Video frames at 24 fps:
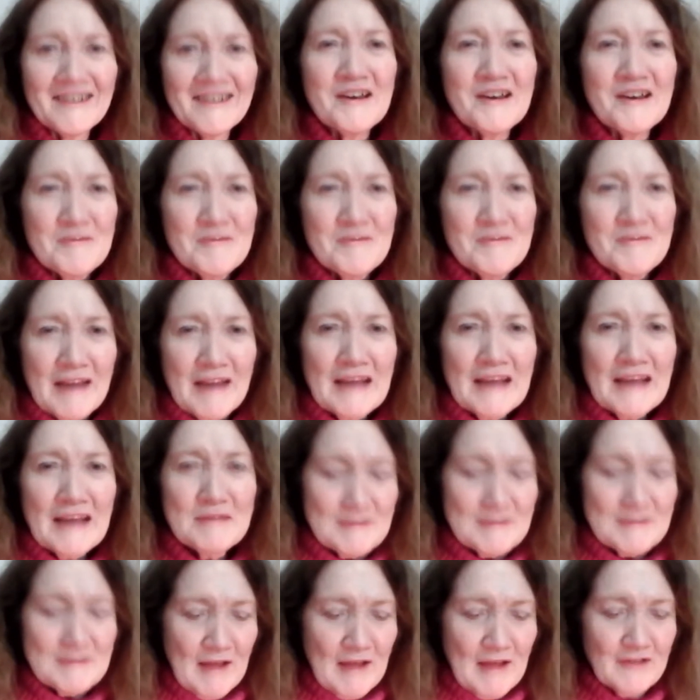my name
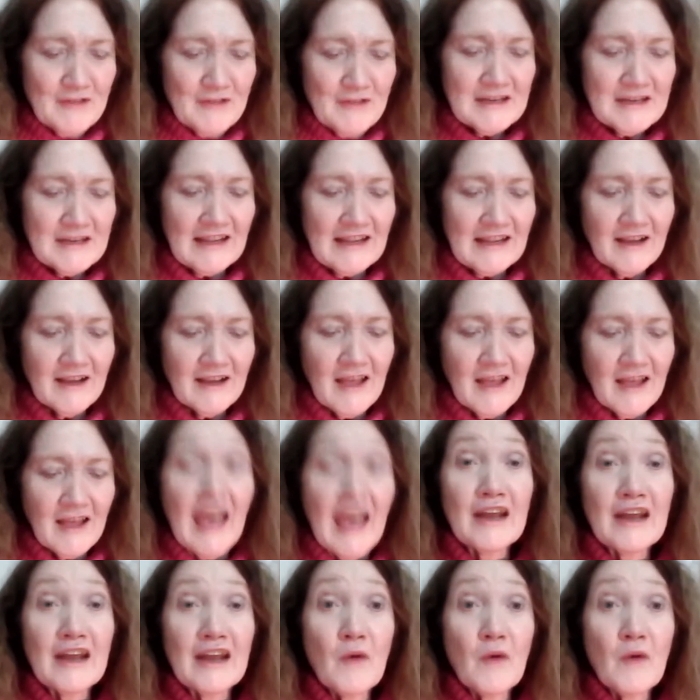is Melodee,
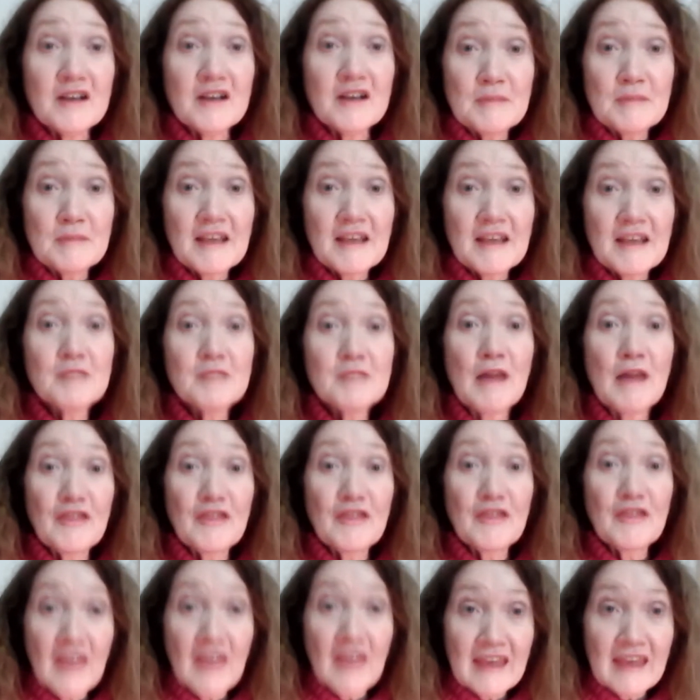and I want to begin by
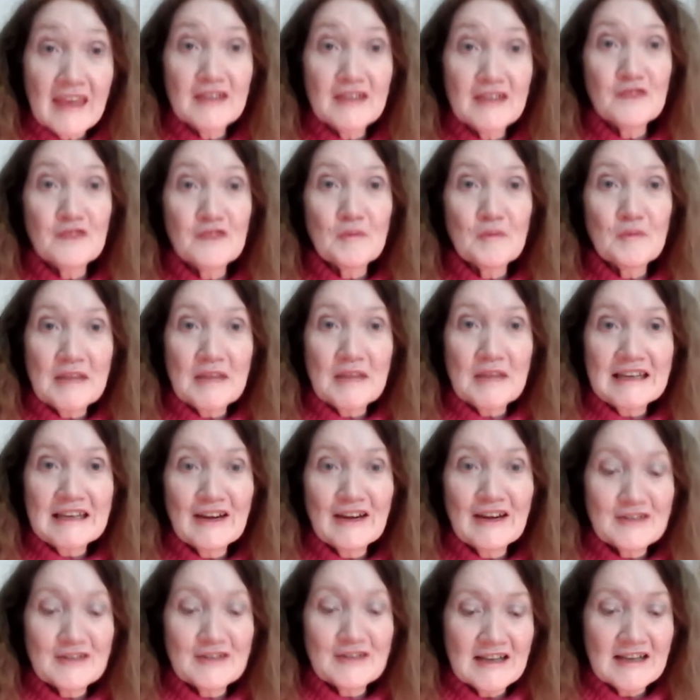thanking you for being
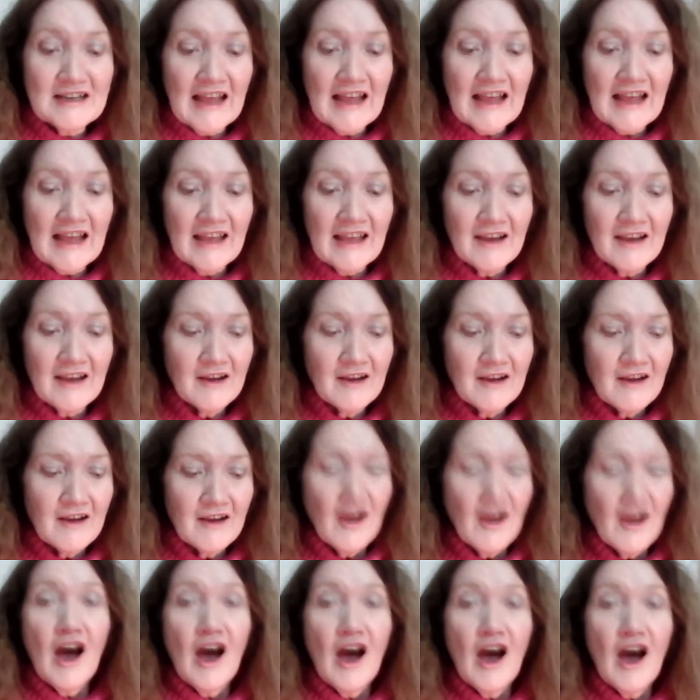here today.
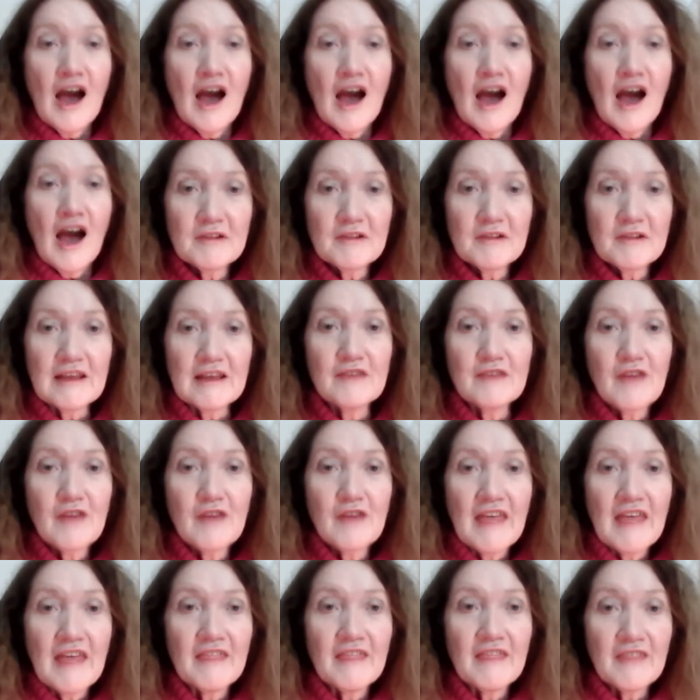I believe
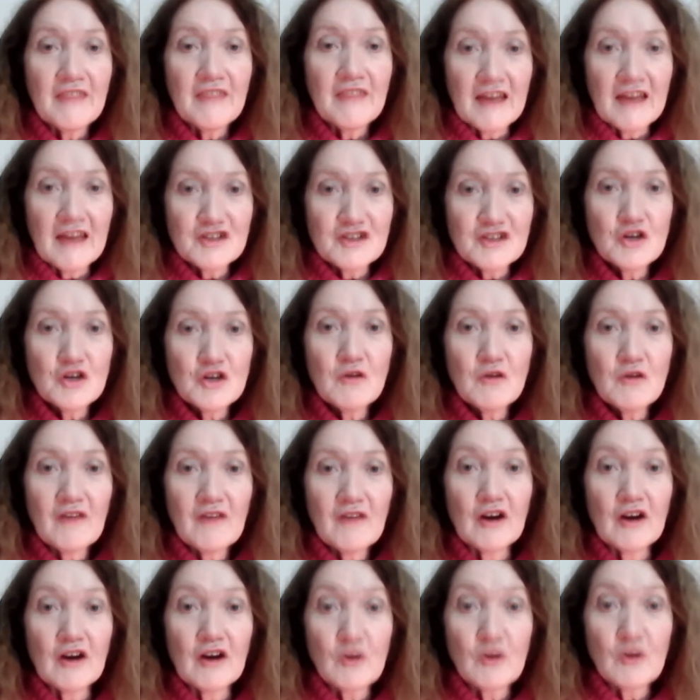that two of
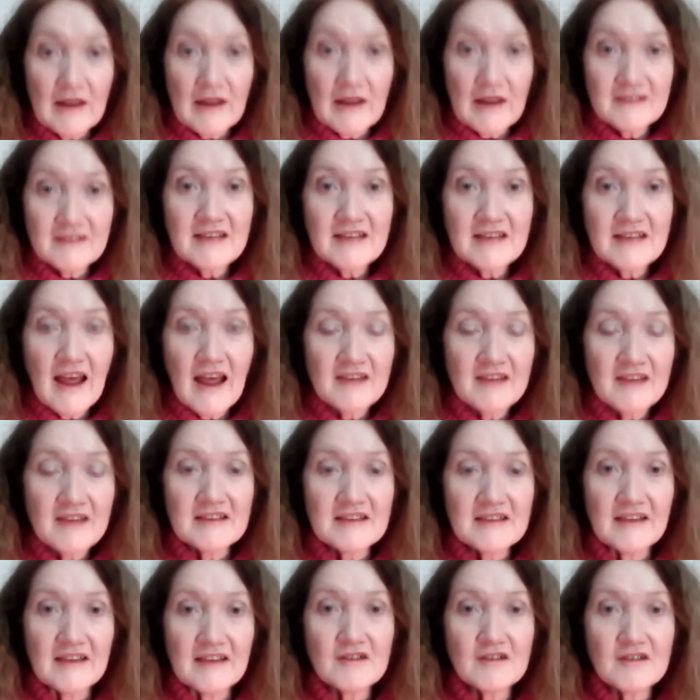our greatest
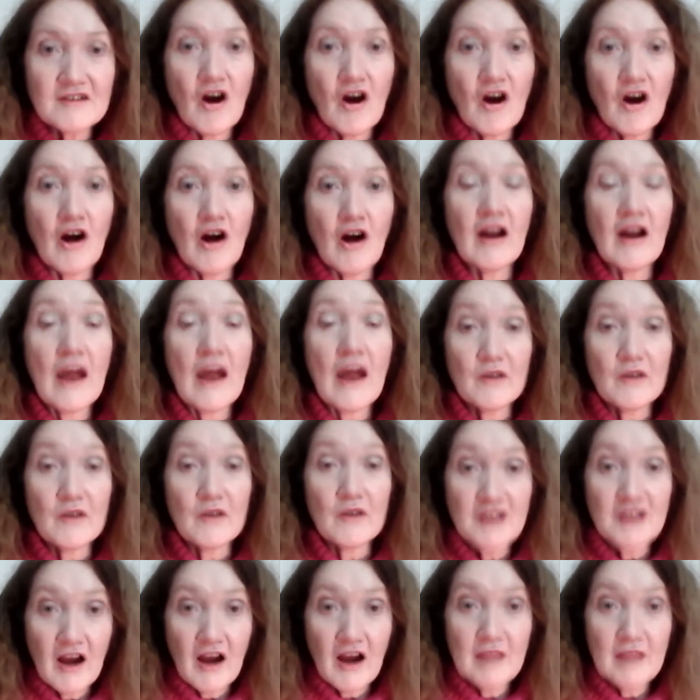assets are our
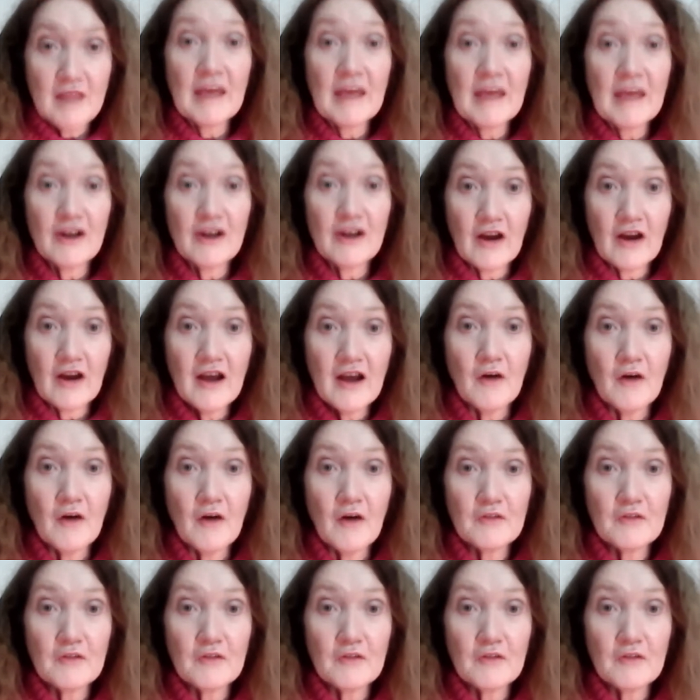time and our health.